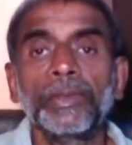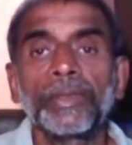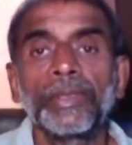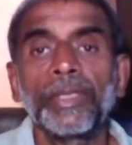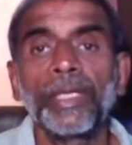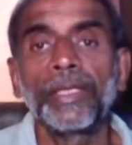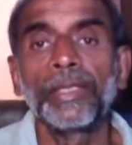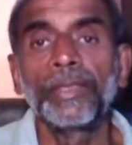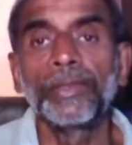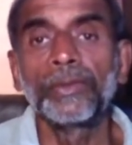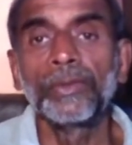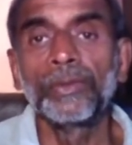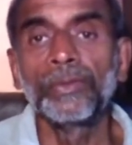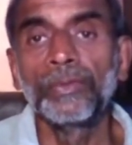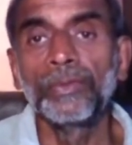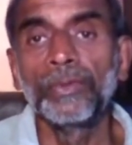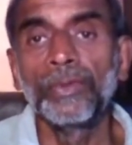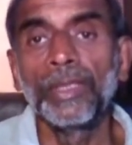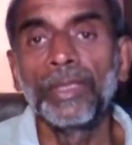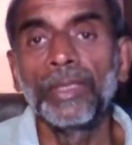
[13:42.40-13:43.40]
trying
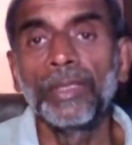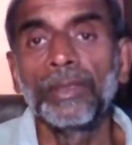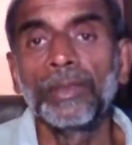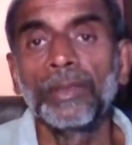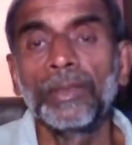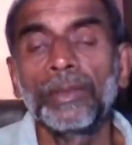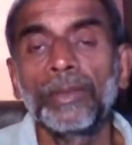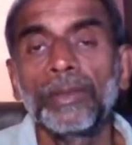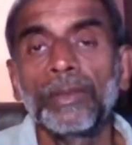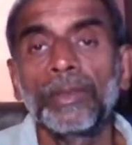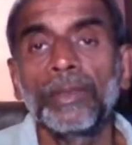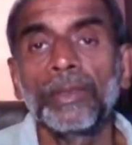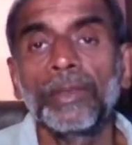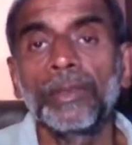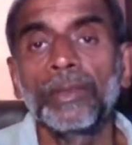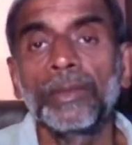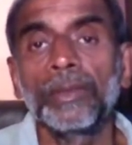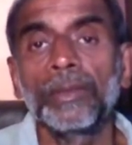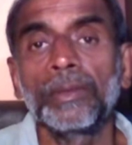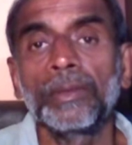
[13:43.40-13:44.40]
to
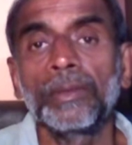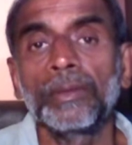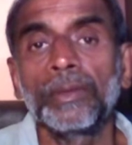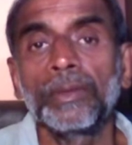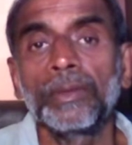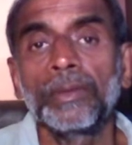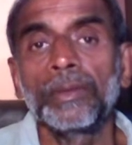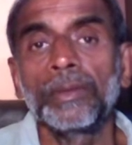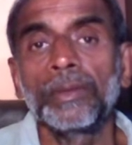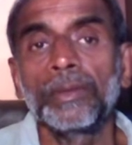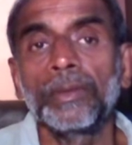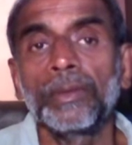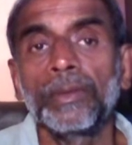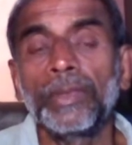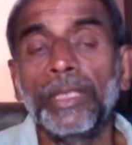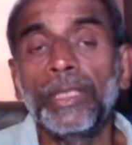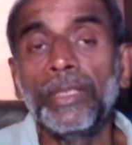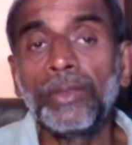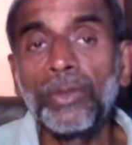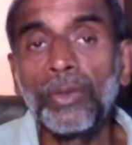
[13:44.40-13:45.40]
uh,
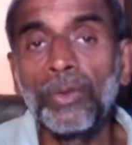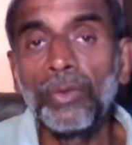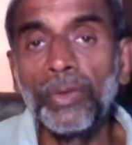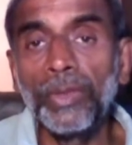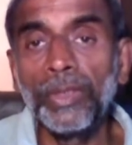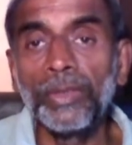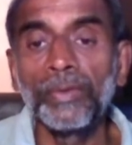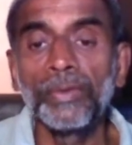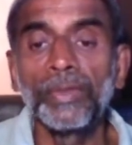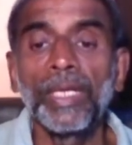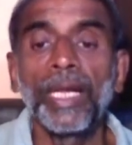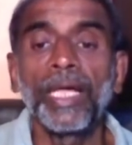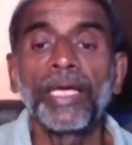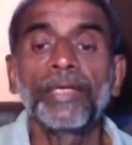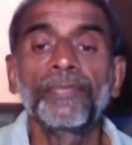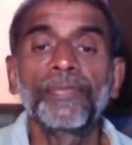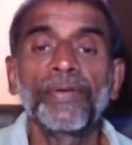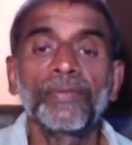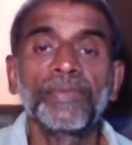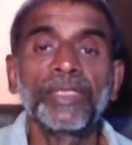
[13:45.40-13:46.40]
intrude into the
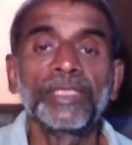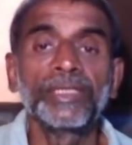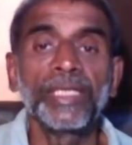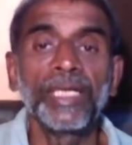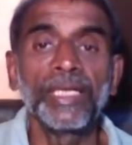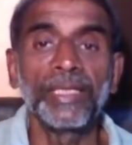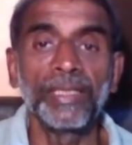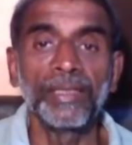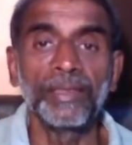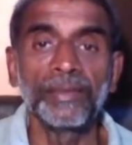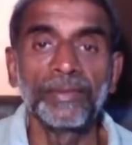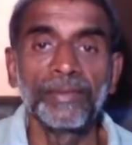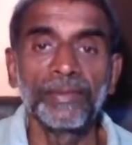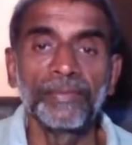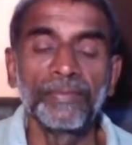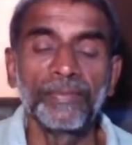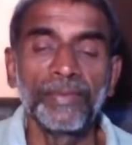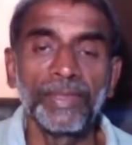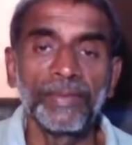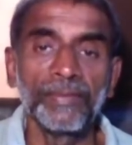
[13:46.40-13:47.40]
life of the child.
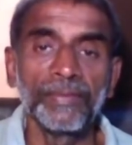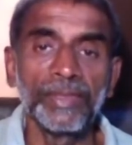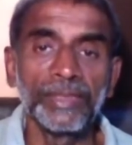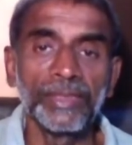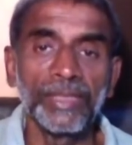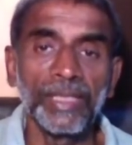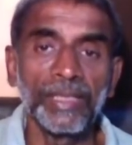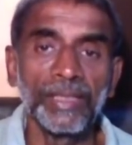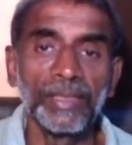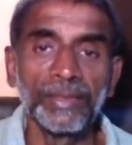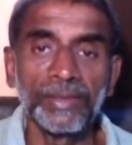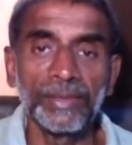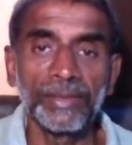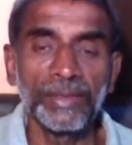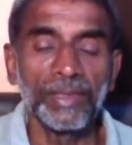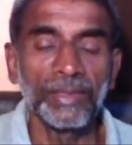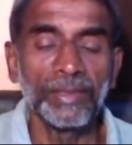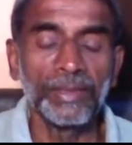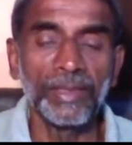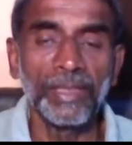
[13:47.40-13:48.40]
Whenever the child is
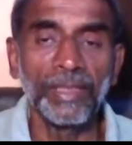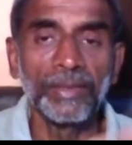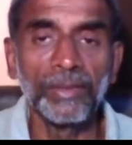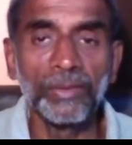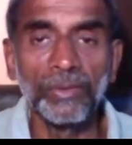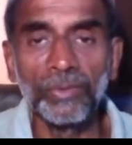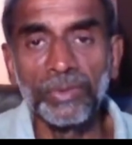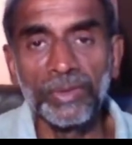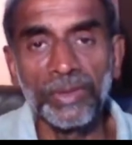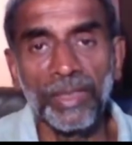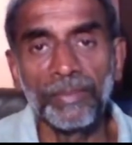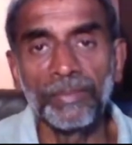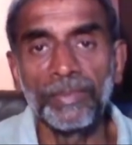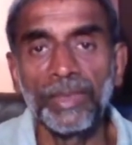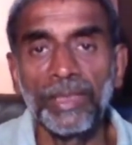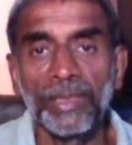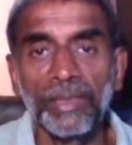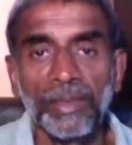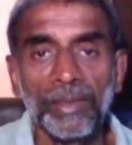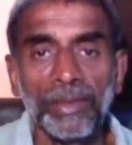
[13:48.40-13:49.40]
trying to do
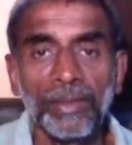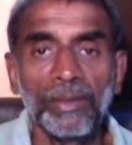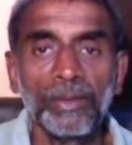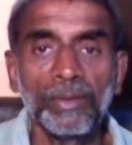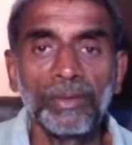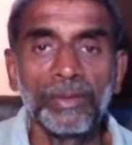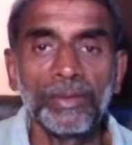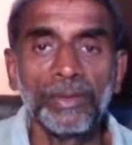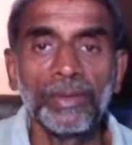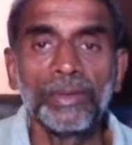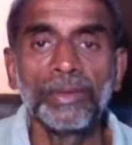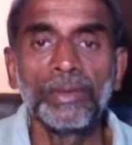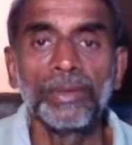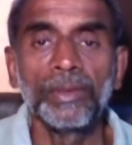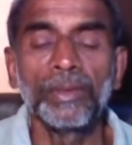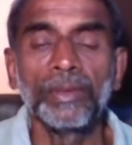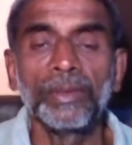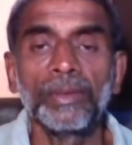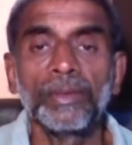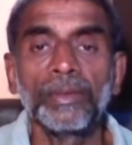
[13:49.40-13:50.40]
something, or
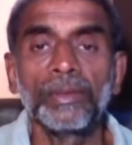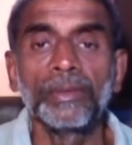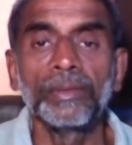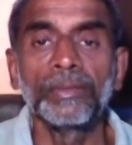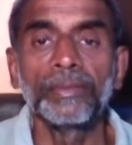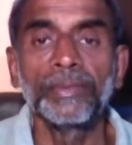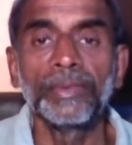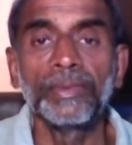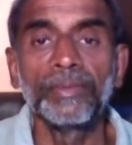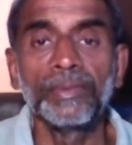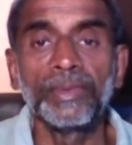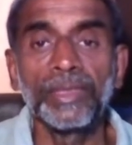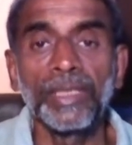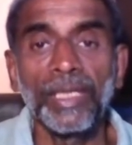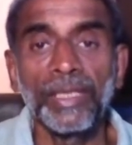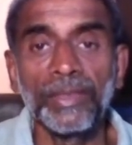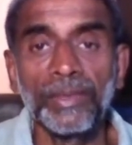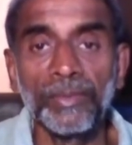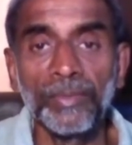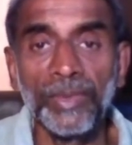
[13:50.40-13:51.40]
even
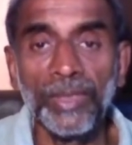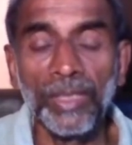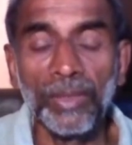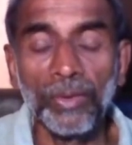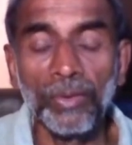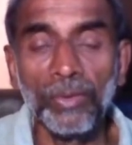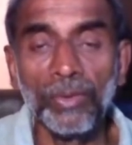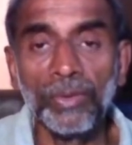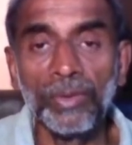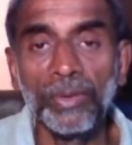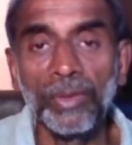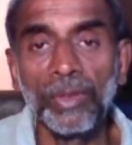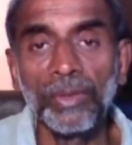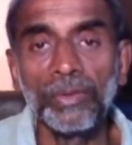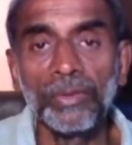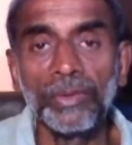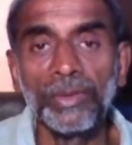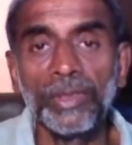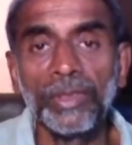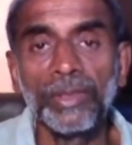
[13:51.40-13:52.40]
trying to be alone, or
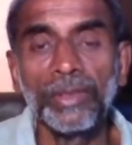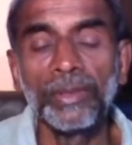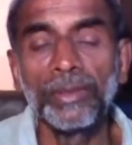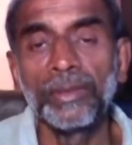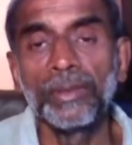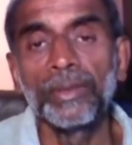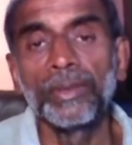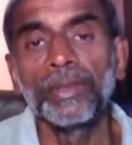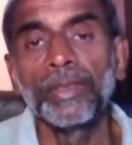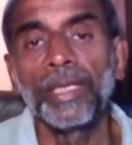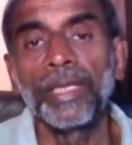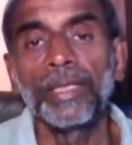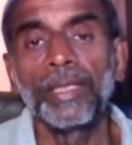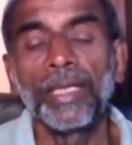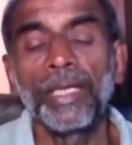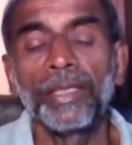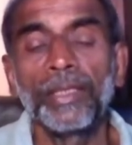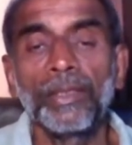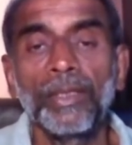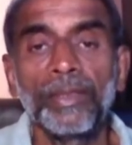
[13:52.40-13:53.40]
going and
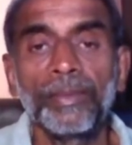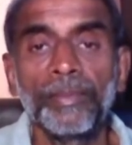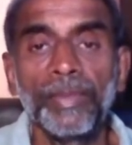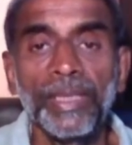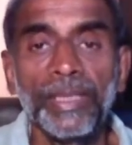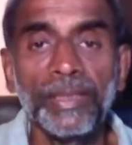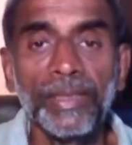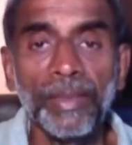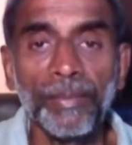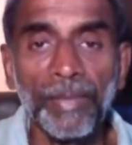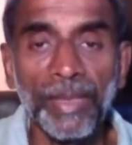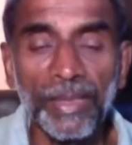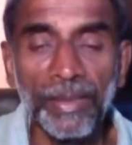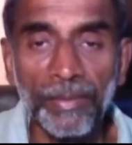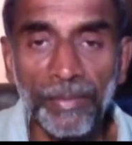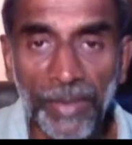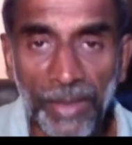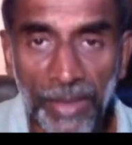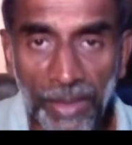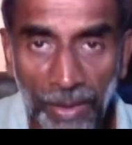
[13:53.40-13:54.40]
lying on bed, the
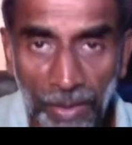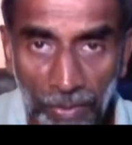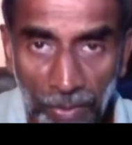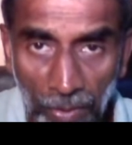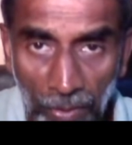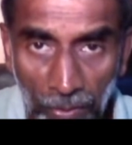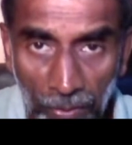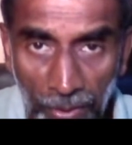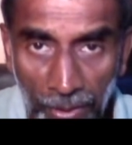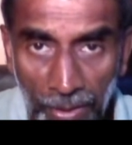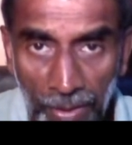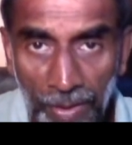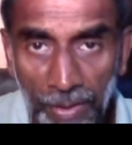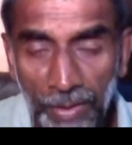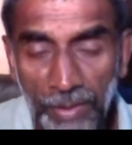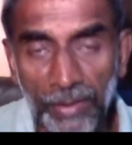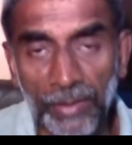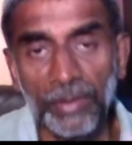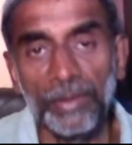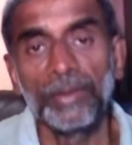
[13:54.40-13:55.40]
mother may go
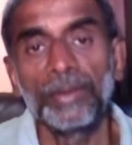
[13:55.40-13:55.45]
and